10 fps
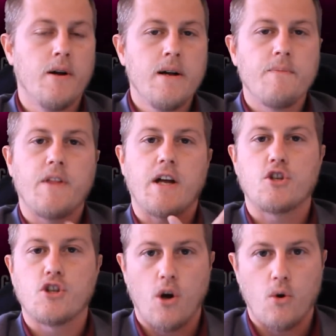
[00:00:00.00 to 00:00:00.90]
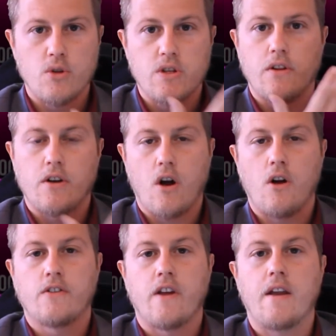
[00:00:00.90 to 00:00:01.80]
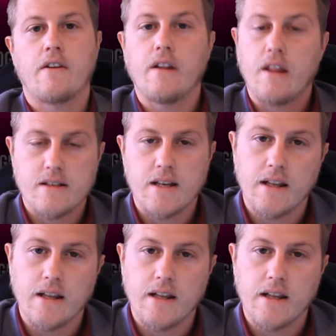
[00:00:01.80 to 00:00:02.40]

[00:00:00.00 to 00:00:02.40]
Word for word: that shows the content that's in